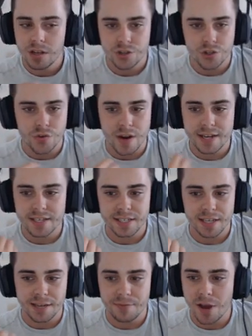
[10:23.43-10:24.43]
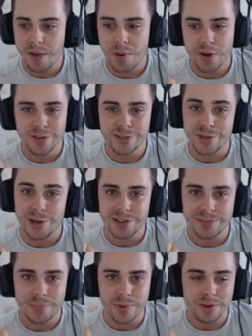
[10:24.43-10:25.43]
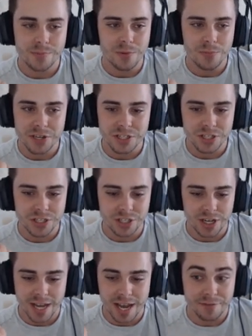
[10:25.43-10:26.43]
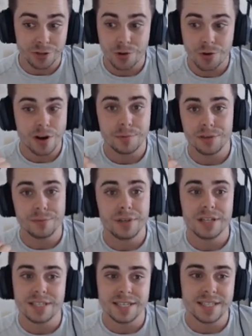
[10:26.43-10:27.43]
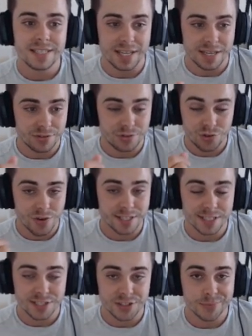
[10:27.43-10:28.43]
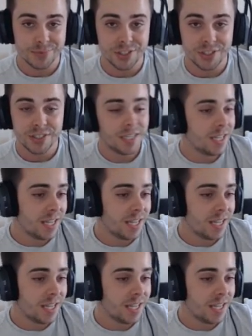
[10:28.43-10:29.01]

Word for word: Trace, if my opponent's got Pokemon which have incredible abilities, then Trace is an option.